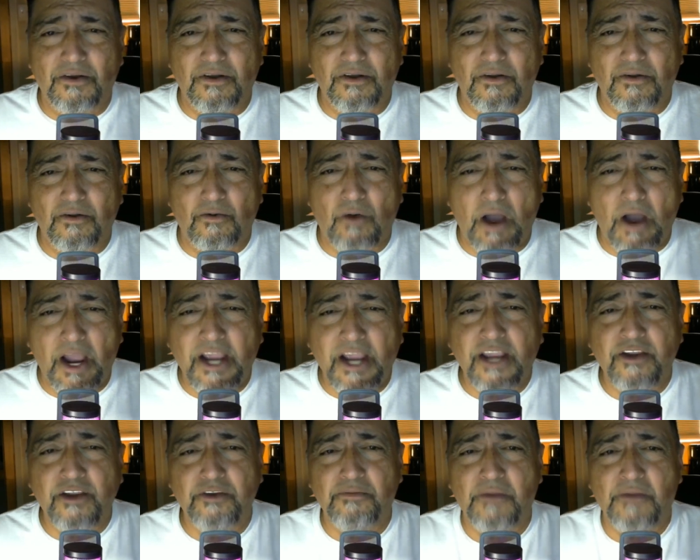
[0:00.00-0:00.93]
"Why are
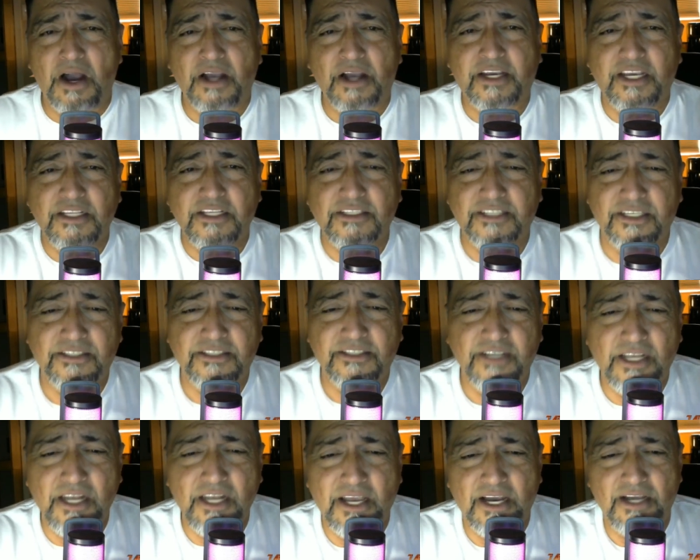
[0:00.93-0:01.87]
you mocking
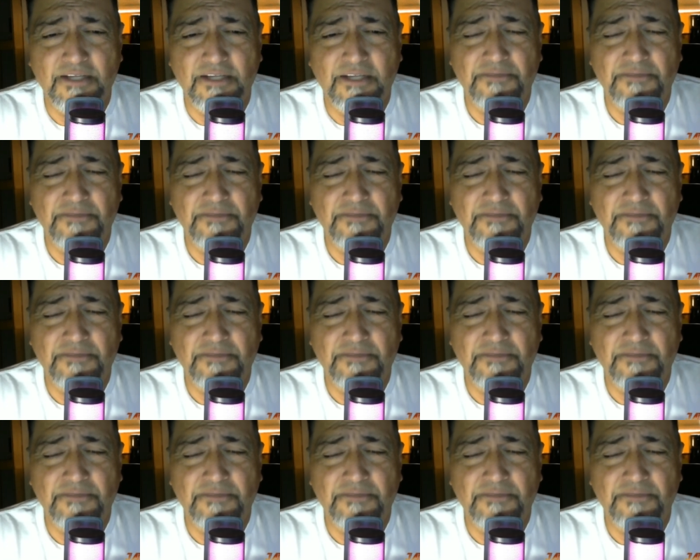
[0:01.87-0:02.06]
Cecilia?"